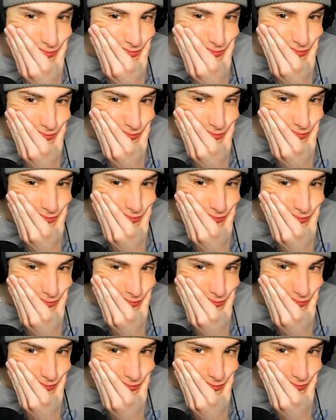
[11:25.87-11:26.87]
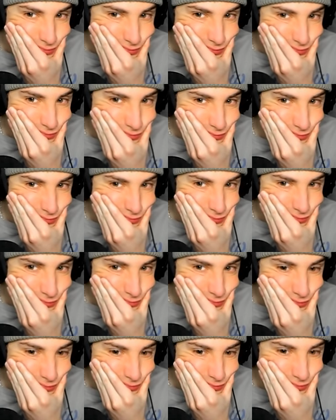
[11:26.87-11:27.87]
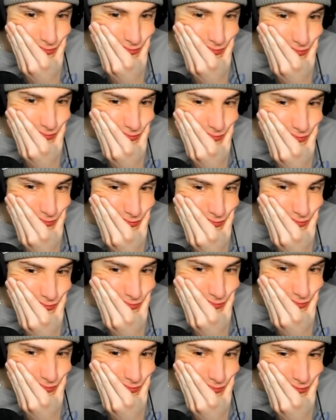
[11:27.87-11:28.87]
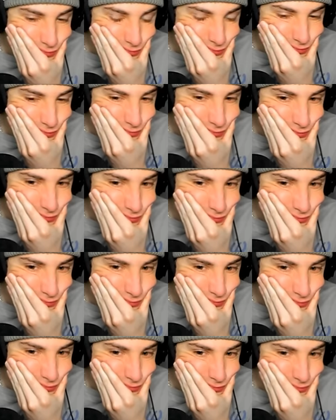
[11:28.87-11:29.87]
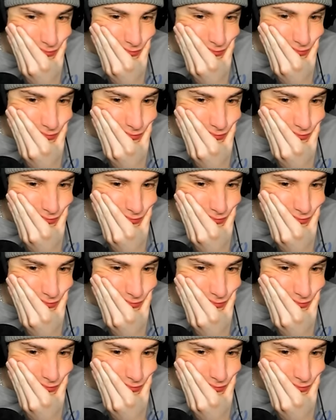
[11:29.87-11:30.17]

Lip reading: No one is speaking in this clip.